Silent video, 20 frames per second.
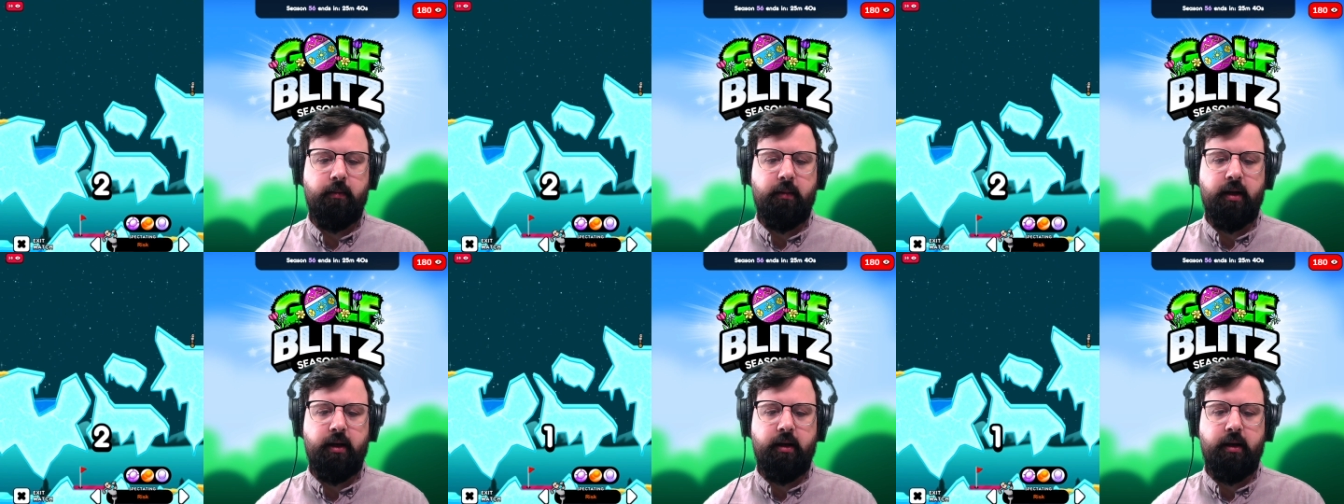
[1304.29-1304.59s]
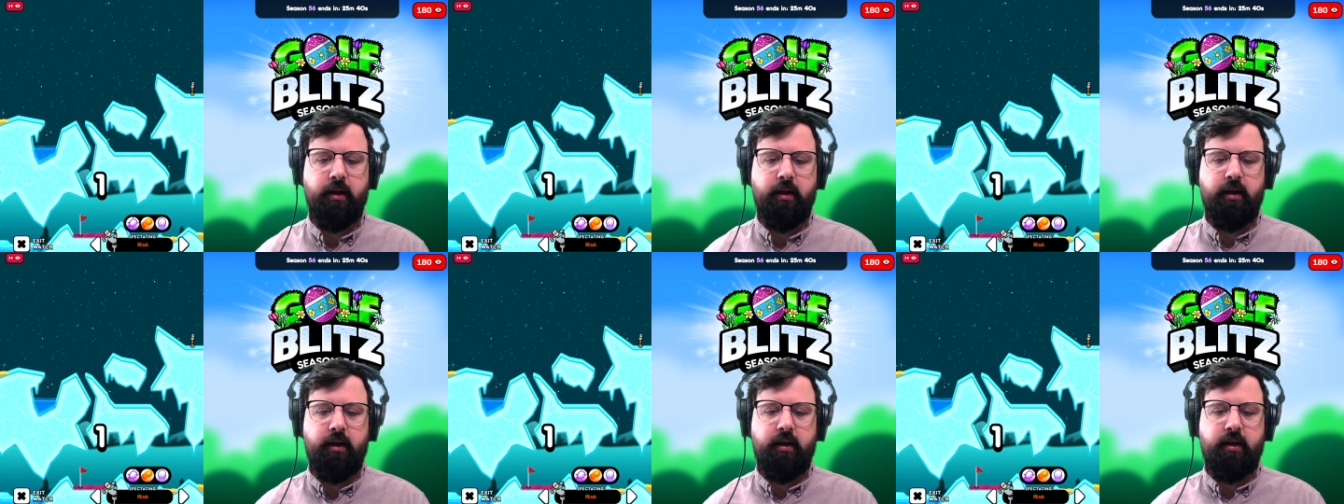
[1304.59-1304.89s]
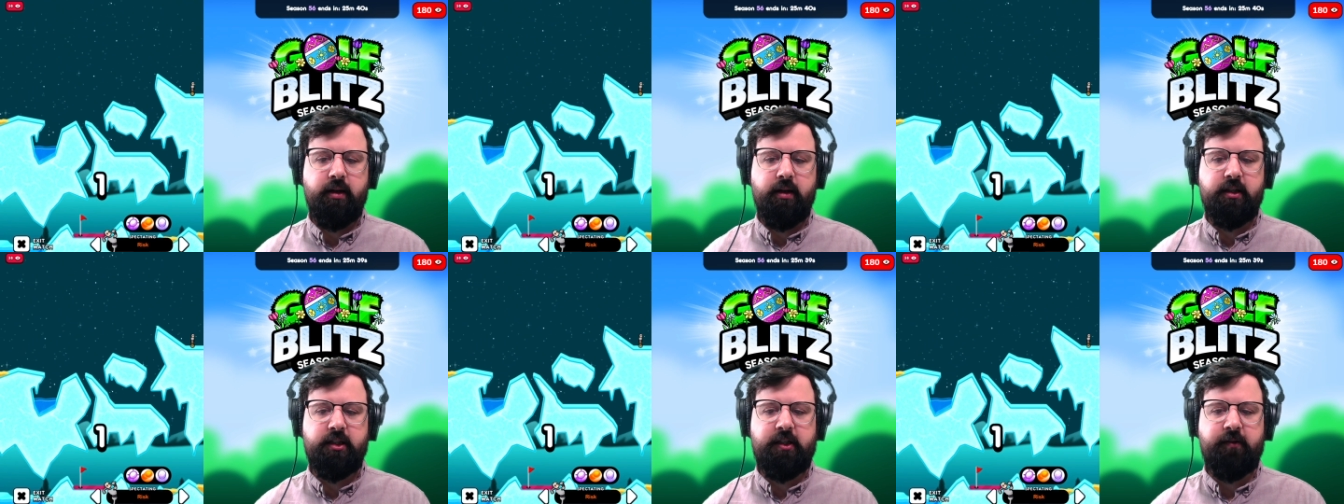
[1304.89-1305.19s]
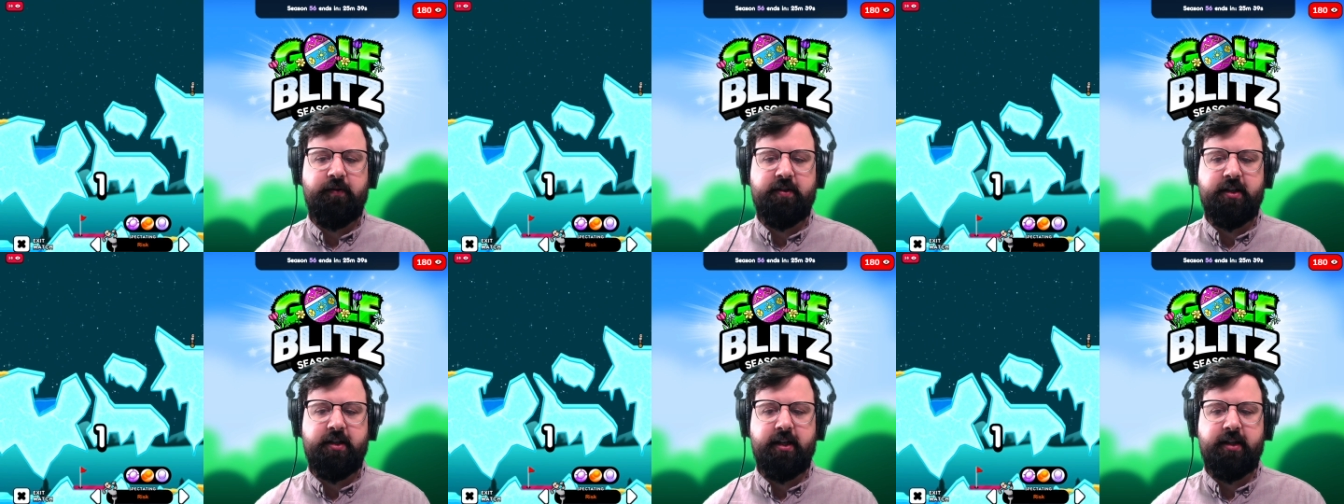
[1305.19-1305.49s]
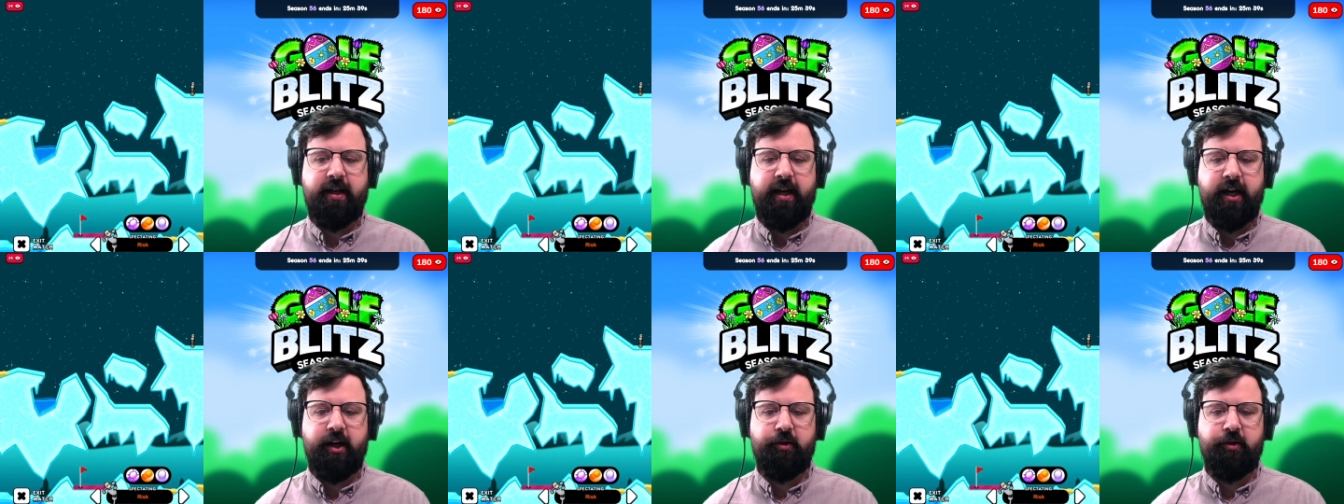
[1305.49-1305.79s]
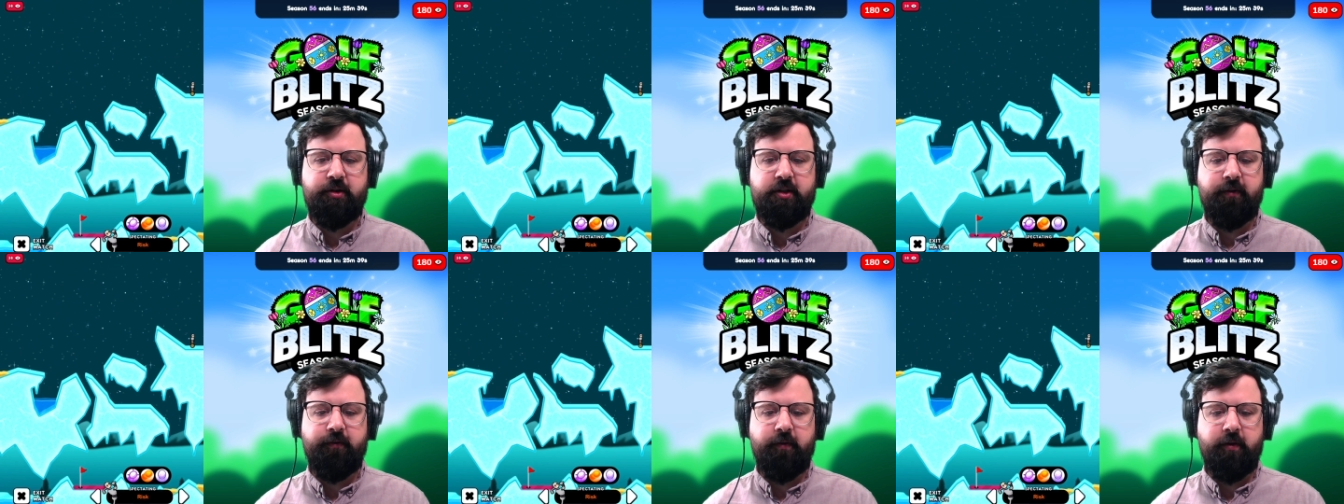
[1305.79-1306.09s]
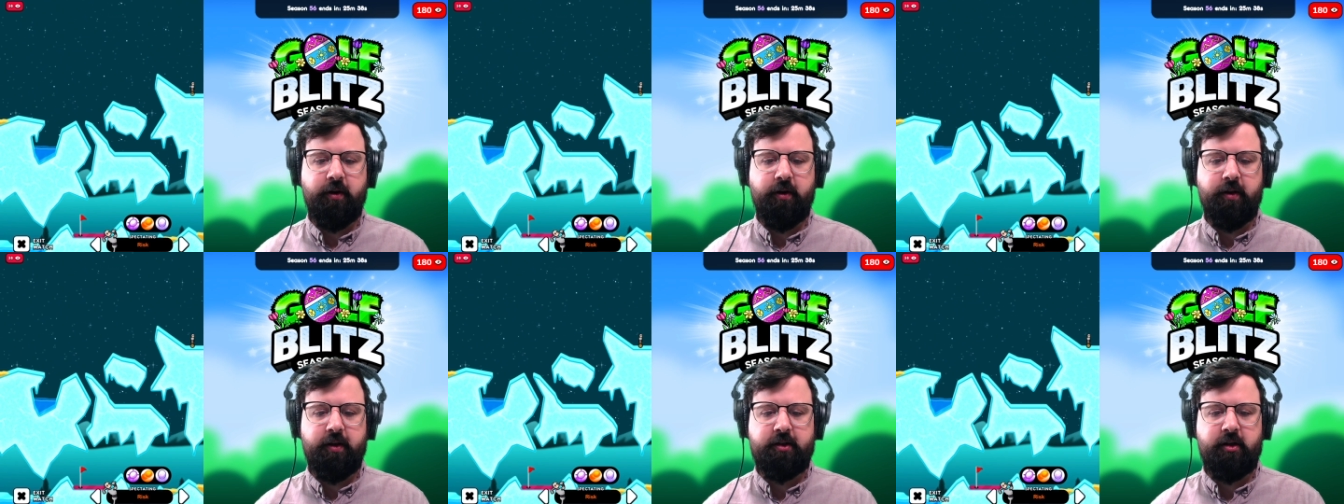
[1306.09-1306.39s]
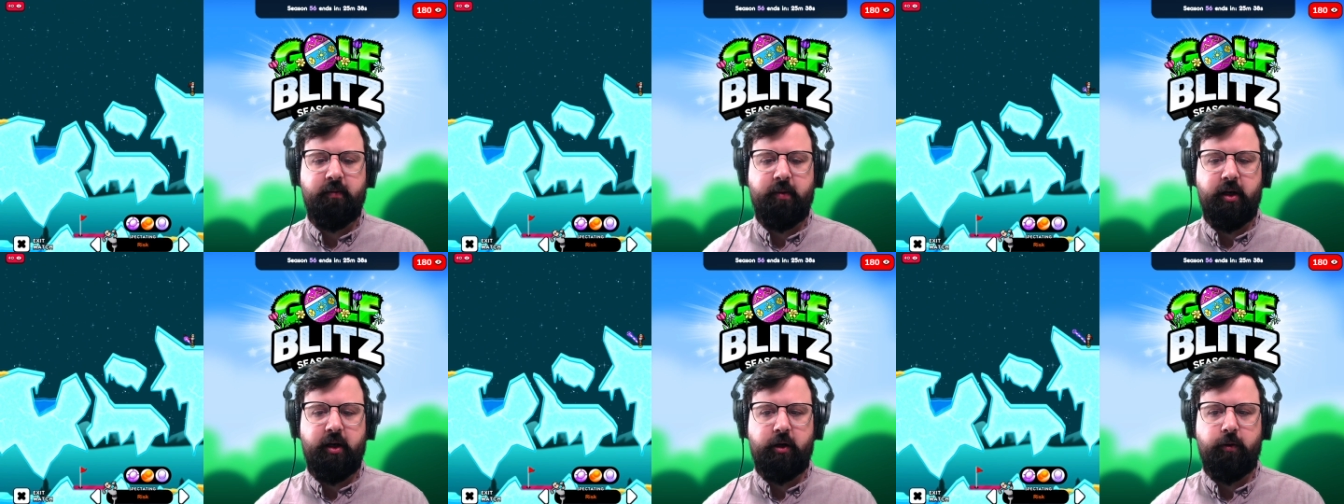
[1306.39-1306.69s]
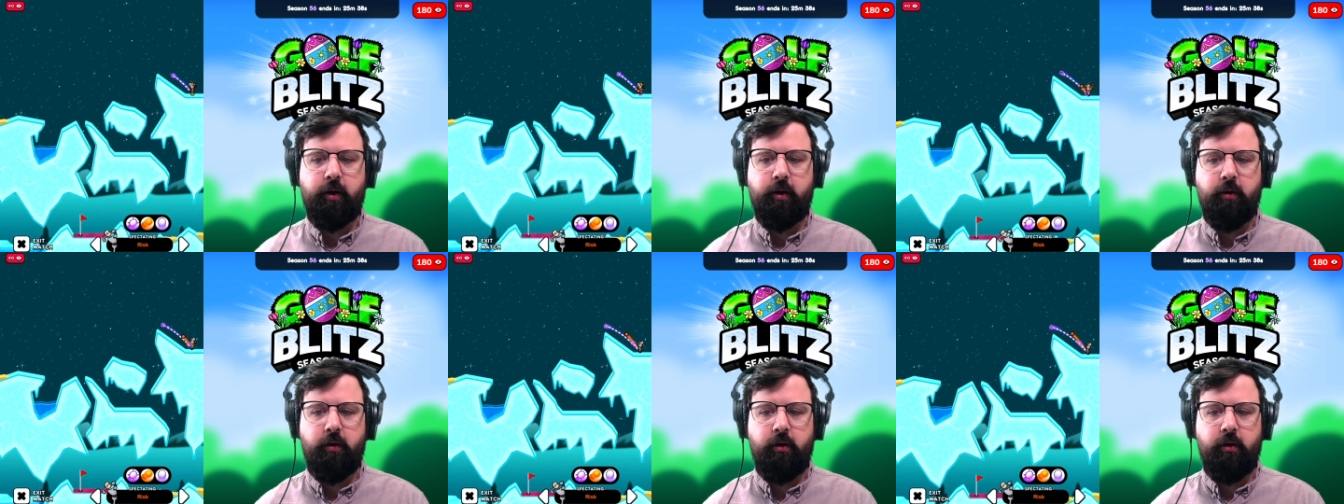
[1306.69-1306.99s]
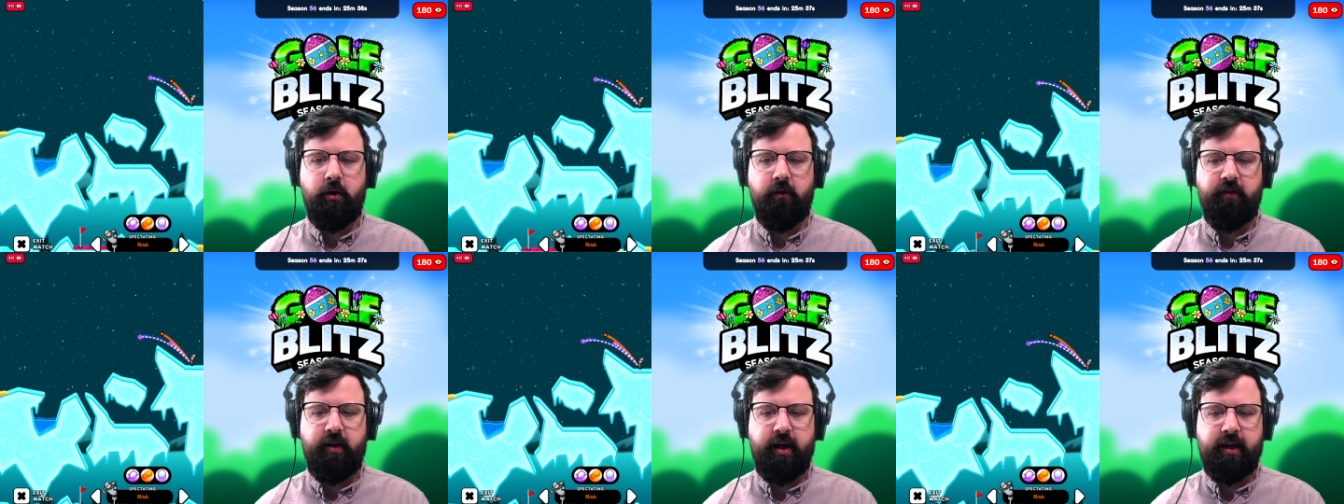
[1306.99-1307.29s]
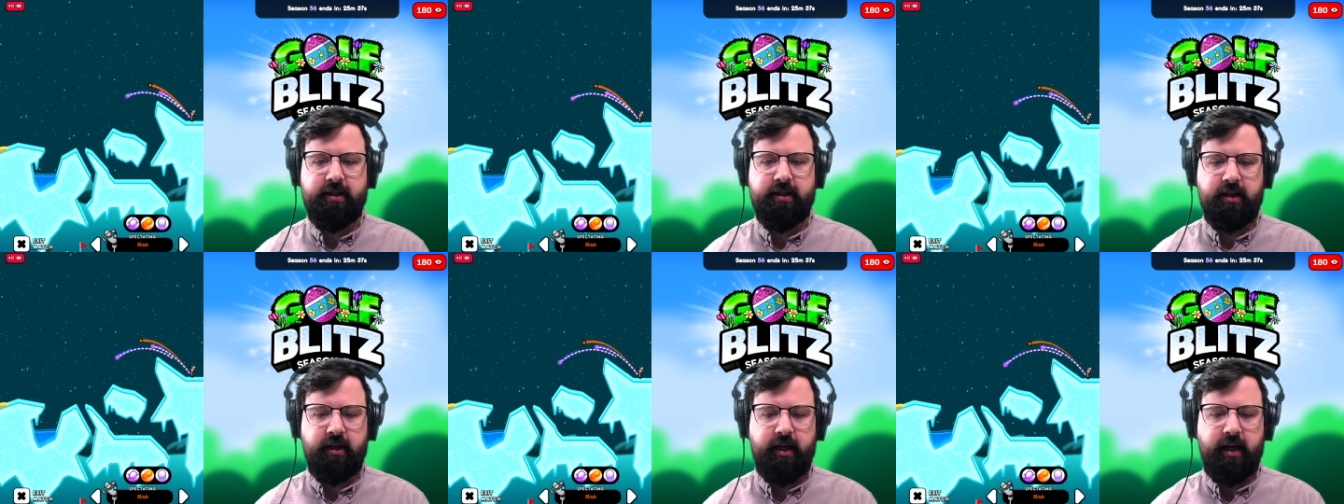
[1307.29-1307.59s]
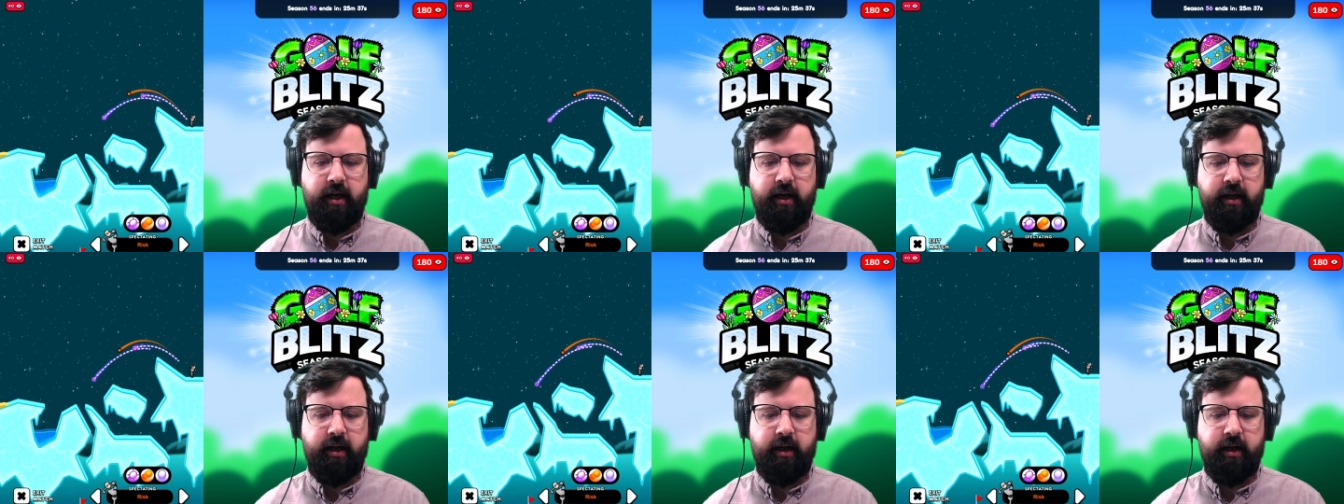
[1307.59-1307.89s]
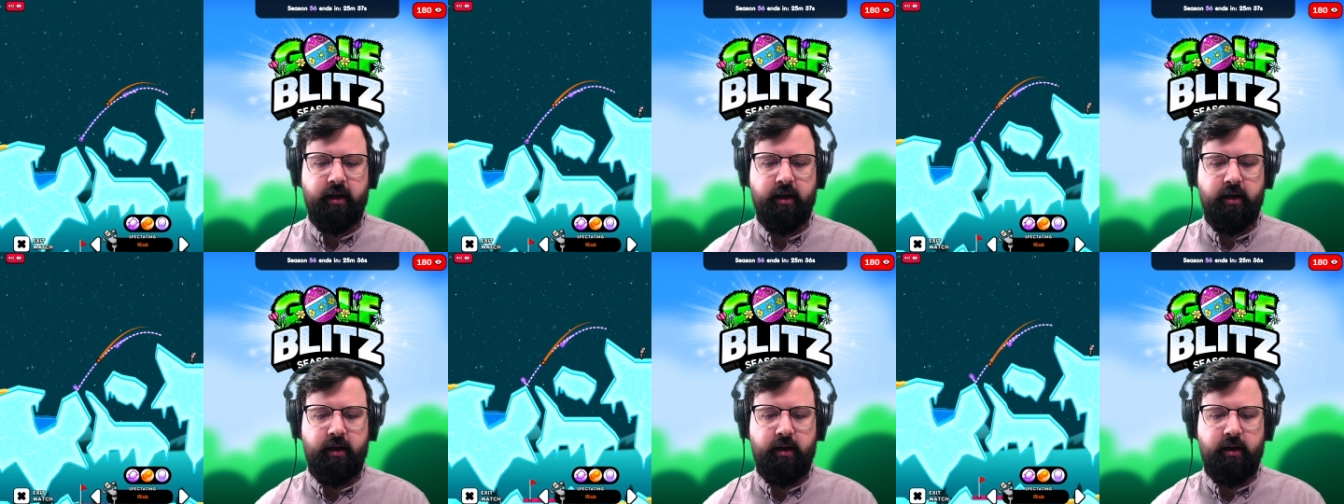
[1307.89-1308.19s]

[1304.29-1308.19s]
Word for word: If he's got the accuracy for it. This could be a quick hole if guys can get it in.